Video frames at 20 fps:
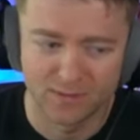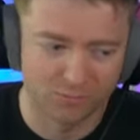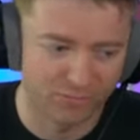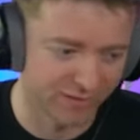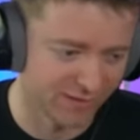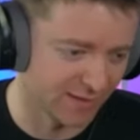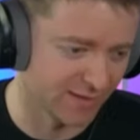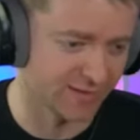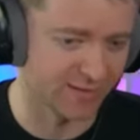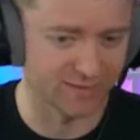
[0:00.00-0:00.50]

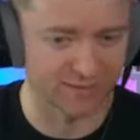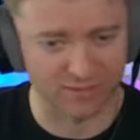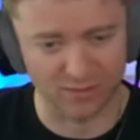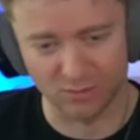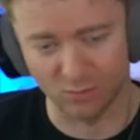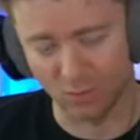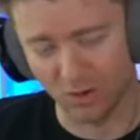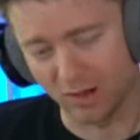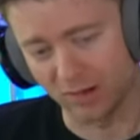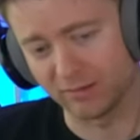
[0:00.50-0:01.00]
This is going
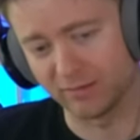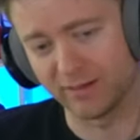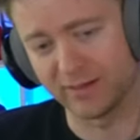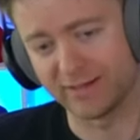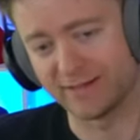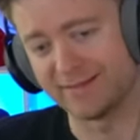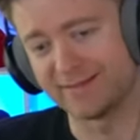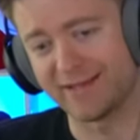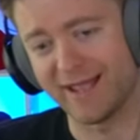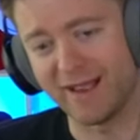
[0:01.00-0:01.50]
to walk right
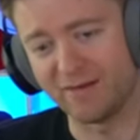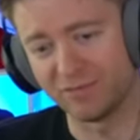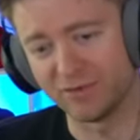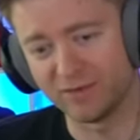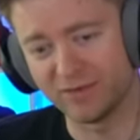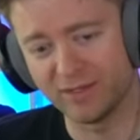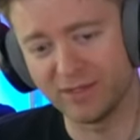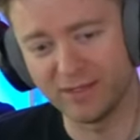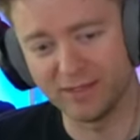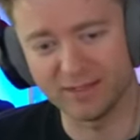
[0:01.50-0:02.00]
into
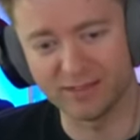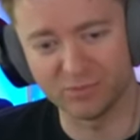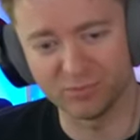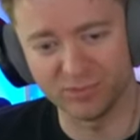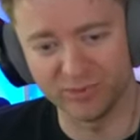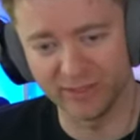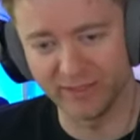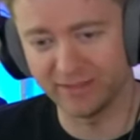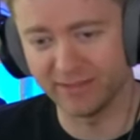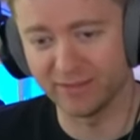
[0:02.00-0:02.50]
everything,
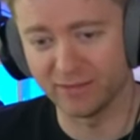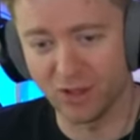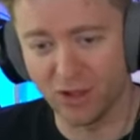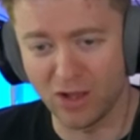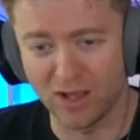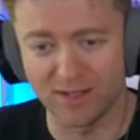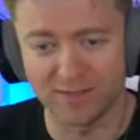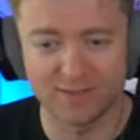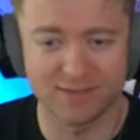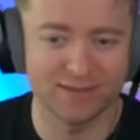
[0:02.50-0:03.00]
completely
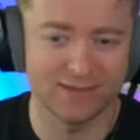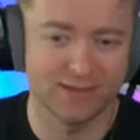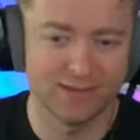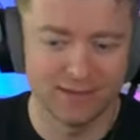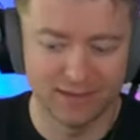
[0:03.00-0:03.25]
lost.